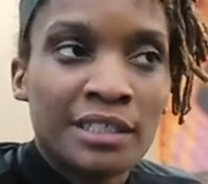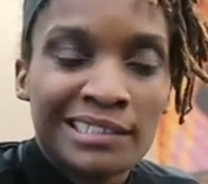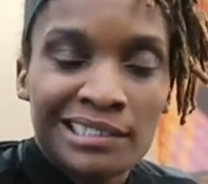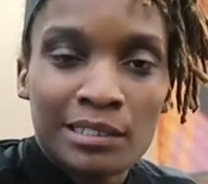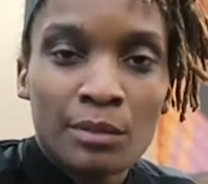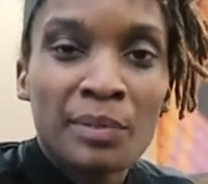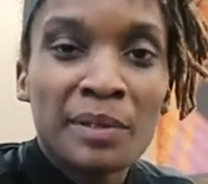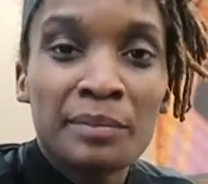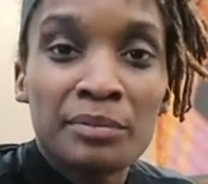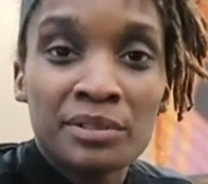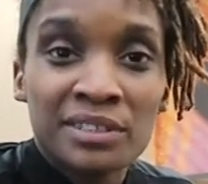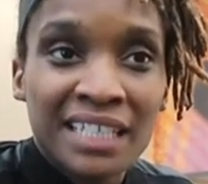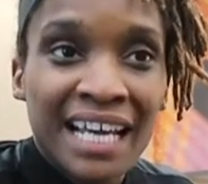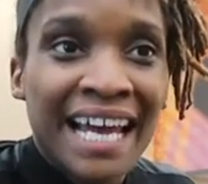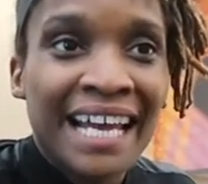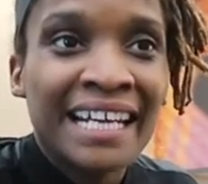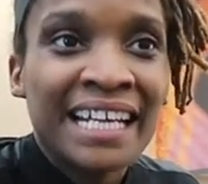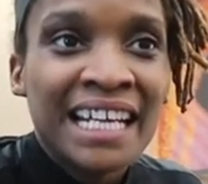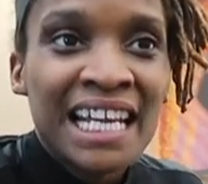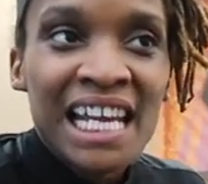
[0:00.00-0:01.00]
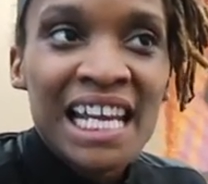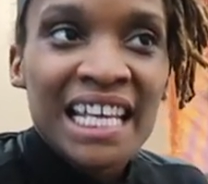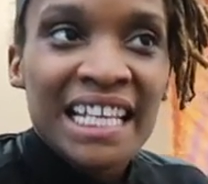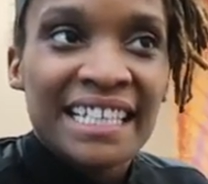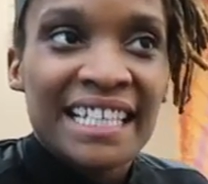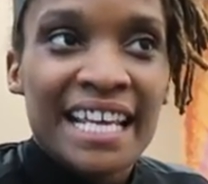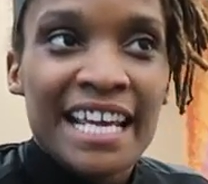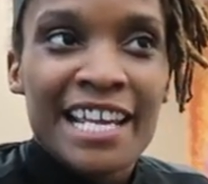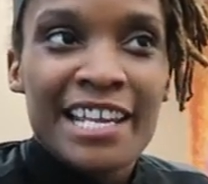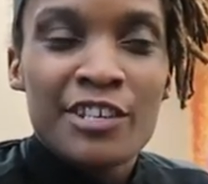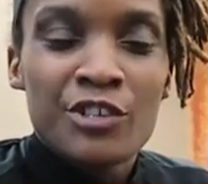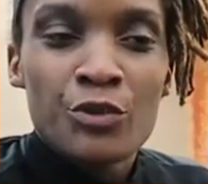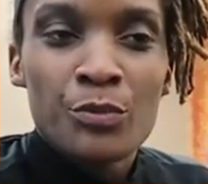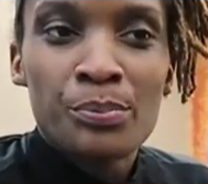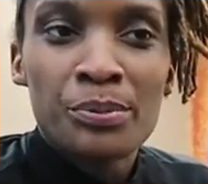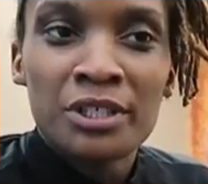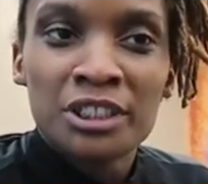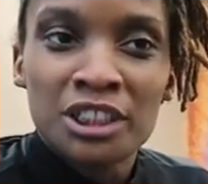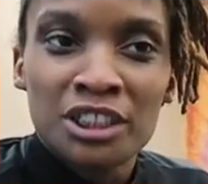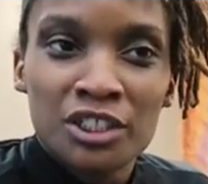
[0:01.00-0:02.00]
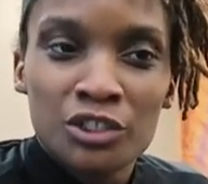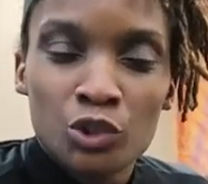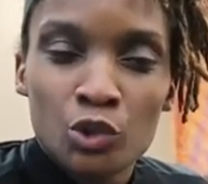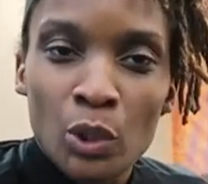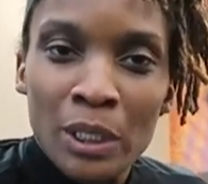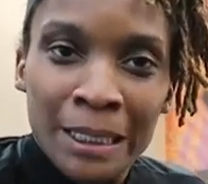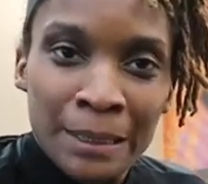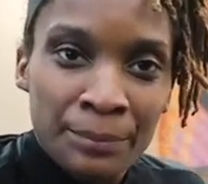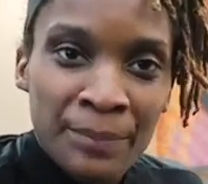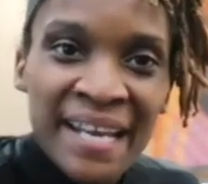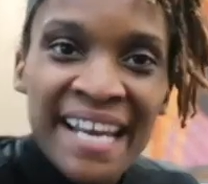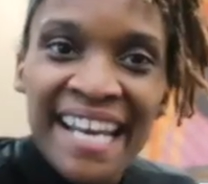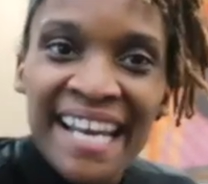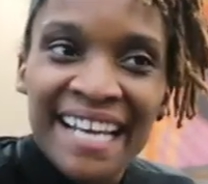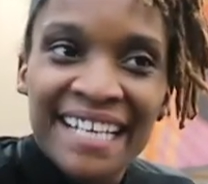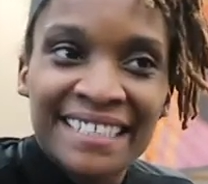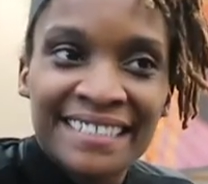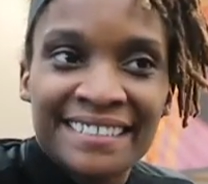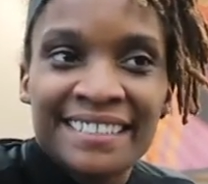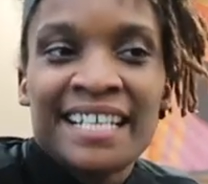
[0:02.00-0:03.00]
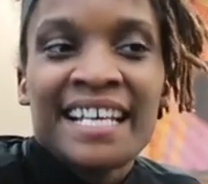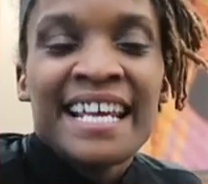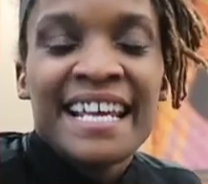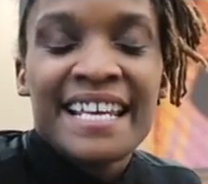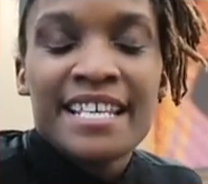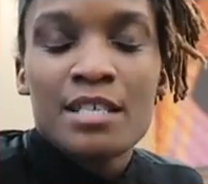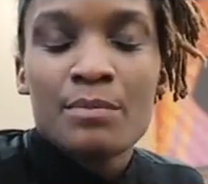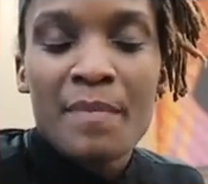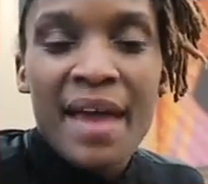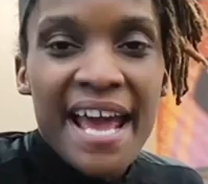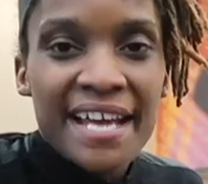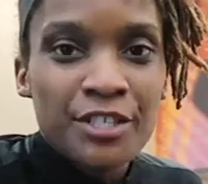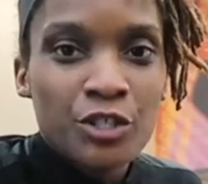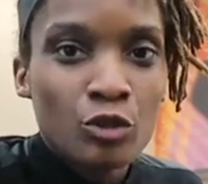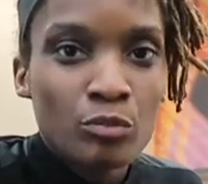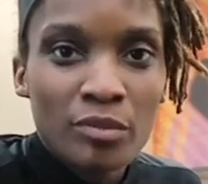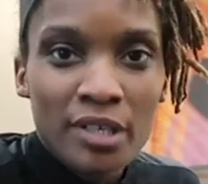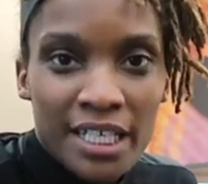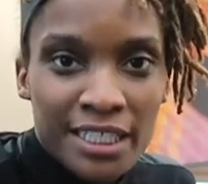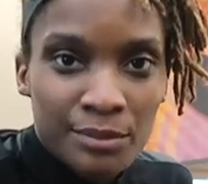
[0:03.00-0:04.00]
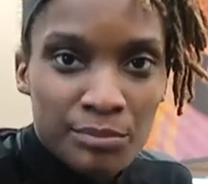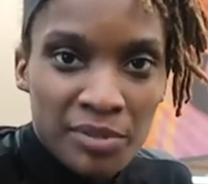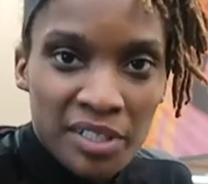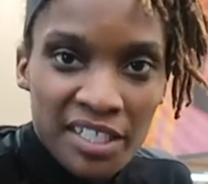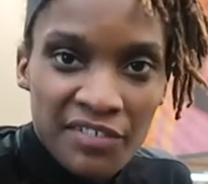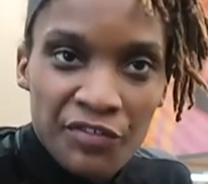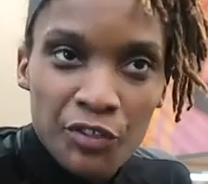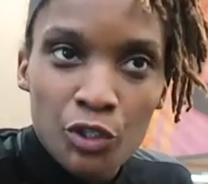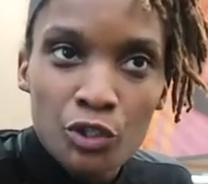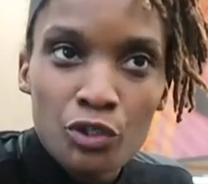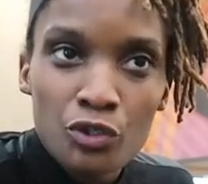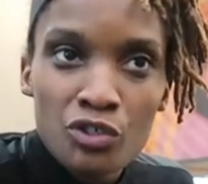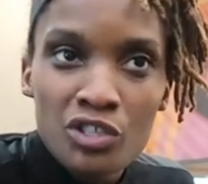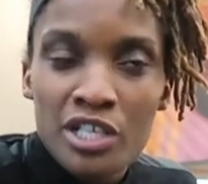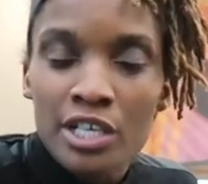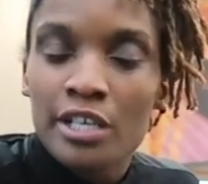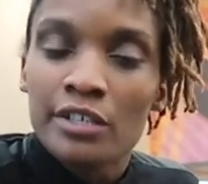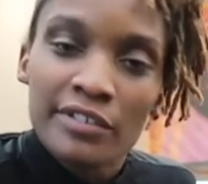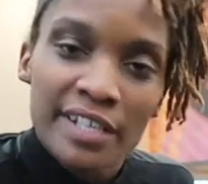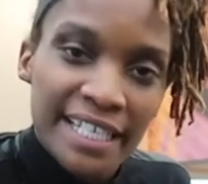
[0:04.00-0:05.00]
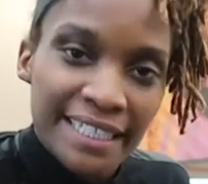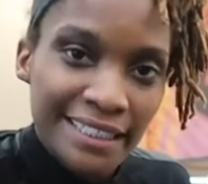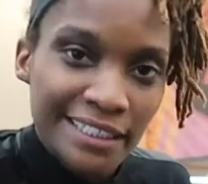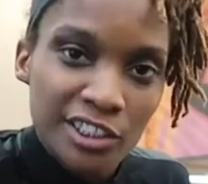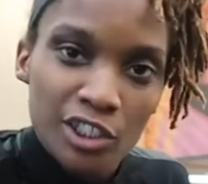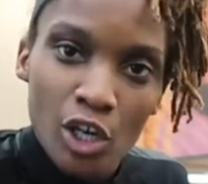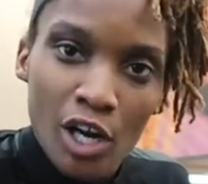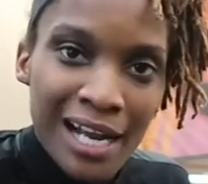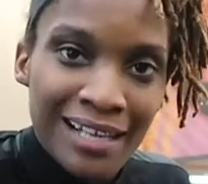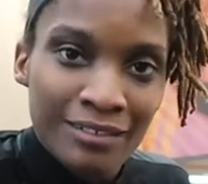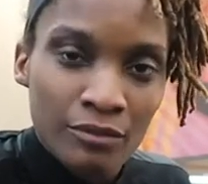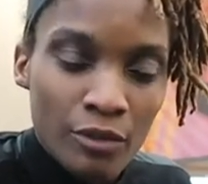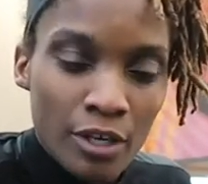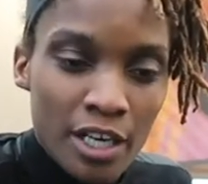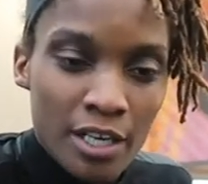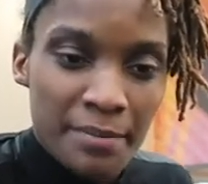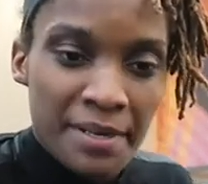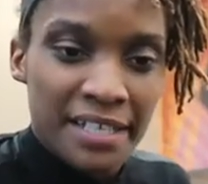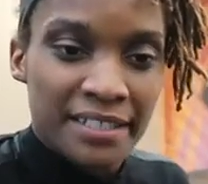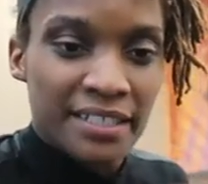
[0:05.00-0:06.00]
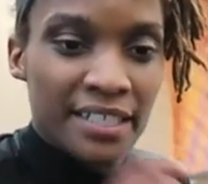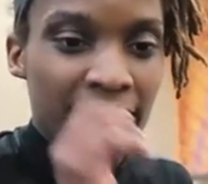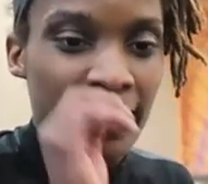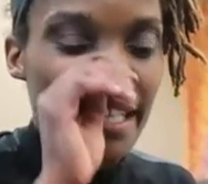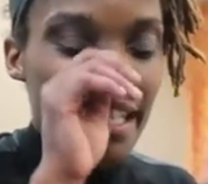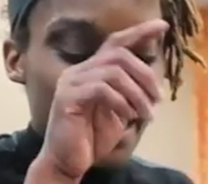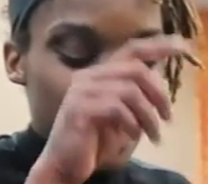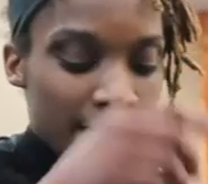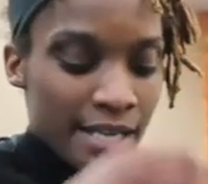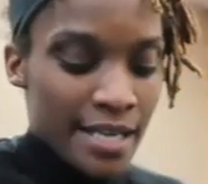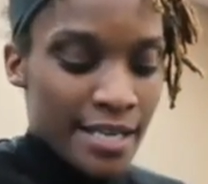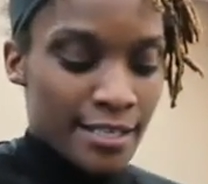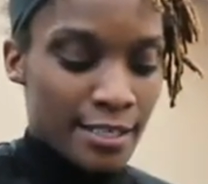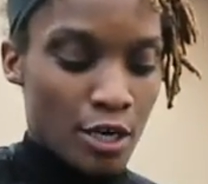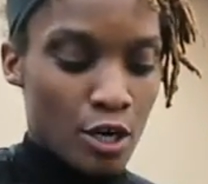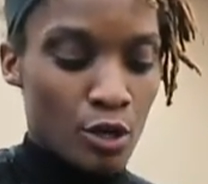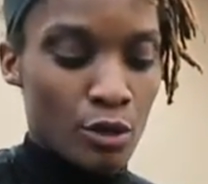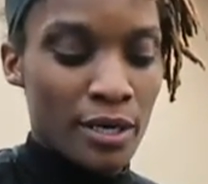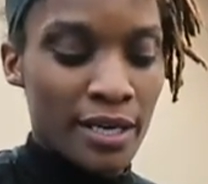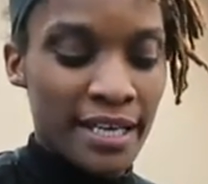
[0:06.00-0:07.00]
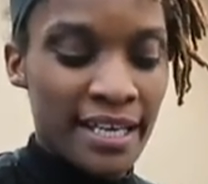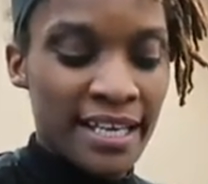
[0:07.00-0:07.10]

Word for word: Some people say that you push the joint past its max too much, but if you use it correctly, you don't have to worry about that. So